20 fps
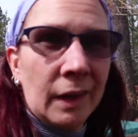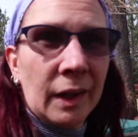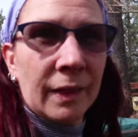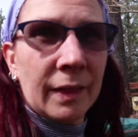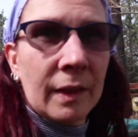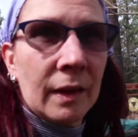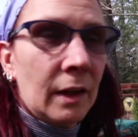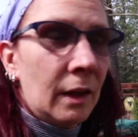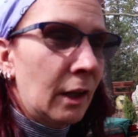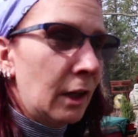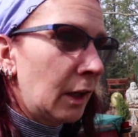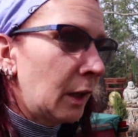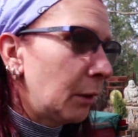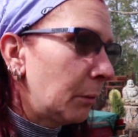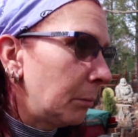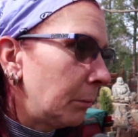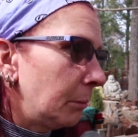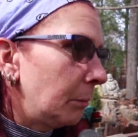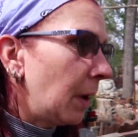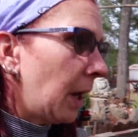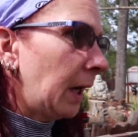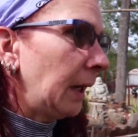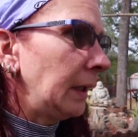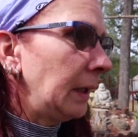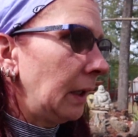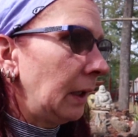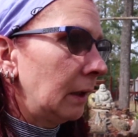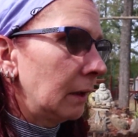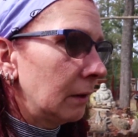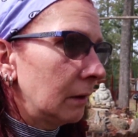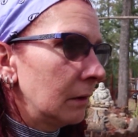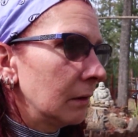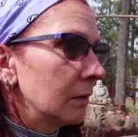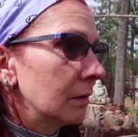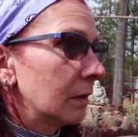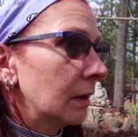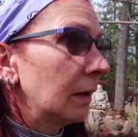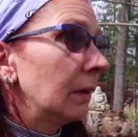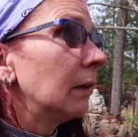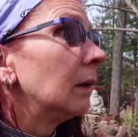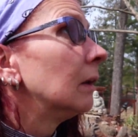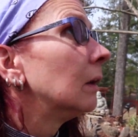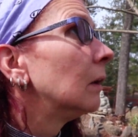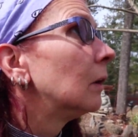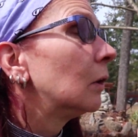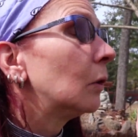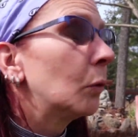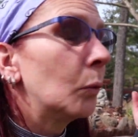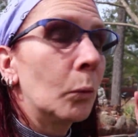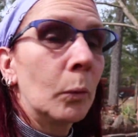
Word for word: to get the pine needles and the